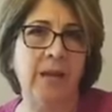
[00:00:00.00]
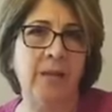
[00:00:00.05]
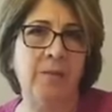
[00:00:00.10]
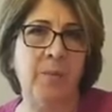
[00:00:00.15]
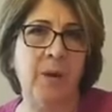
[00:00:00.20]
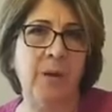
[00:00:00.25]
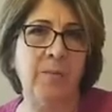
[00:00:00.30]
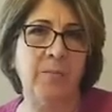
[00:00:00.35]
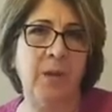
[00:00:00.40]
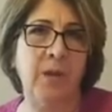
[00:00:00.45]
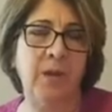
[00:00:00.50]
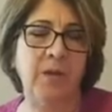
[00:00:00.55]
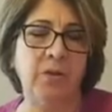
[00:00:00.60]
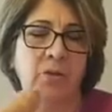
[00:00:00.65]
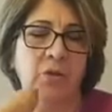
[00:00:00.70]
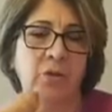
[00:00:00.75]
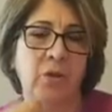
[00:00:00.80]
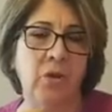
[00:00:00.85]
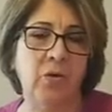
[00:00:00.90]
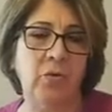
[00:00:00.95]
pumpkin.
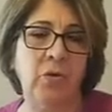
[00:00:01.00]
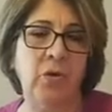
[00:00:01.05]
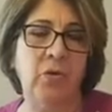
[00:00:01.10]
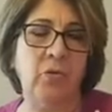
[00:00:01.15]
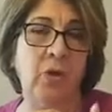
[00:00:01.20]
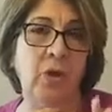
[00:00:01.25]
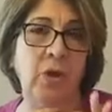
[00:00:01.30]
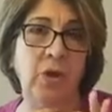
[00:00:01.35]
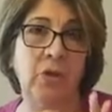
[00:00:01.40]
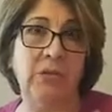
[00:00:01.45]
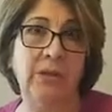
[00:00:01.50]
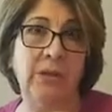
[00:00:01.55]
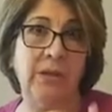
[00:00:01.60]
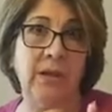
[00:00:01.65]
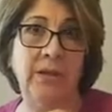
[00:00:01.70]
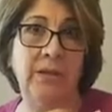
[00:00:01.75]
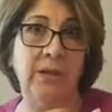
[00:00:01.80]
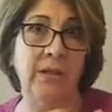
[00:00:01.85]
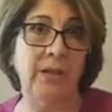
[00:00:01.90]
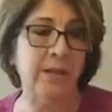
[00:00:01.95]
So you could use
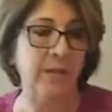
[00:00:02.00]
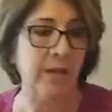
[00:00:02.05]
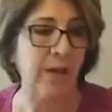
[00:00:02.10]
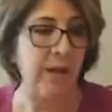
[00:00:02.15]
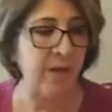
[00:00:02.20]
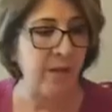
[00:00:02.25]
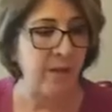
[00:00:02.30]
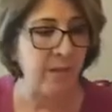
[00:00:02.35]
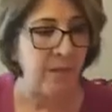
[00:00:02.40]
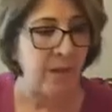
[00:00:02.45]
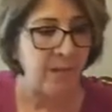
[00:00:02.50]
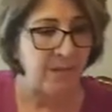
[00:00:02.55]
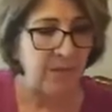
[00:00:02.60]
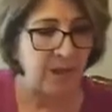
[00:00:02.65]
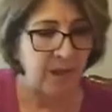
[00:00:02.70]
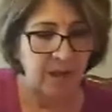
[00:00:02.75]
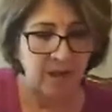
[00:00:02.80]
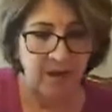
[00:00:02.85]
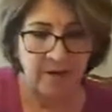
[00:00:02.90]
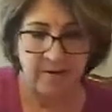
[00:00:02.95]
this instead of the
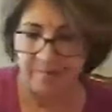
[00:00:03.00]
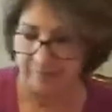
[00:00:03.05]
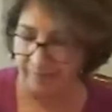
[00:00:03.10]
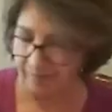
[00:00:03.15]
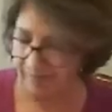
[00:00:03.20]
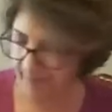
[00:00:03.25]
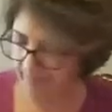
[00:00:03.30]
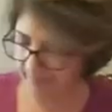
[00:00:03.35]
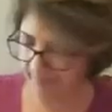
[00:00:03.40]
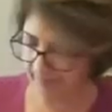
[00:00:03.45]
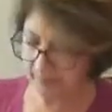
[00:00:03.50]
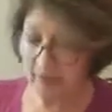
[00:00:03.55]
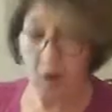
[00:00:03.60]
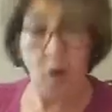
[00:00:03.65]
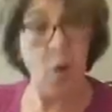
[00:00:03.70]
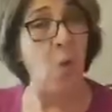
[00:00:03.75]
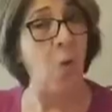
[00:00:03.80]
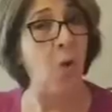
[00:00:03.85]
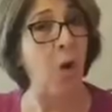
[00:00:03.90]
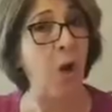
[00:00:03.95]
pumpkin,
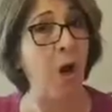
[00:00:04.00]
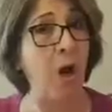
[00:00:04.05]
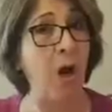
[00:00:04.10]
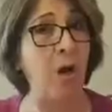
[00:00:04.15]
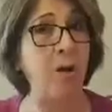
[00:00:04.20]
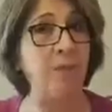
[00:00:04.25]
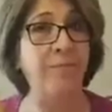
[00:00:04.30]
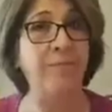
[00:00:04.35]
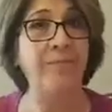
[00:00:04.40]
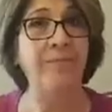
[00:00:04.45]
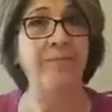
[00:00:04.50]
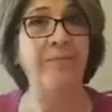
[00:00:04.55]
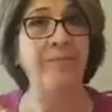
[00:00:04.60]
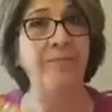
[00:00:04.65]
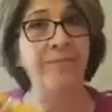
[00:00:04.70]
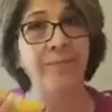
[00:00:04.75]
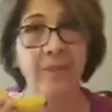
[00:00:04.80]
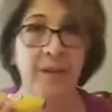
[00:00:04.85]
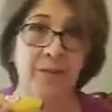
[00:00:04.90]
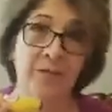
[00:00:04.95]
or
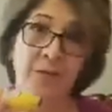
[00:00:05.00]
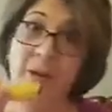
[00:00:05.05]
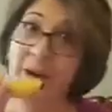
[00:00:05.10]
if you have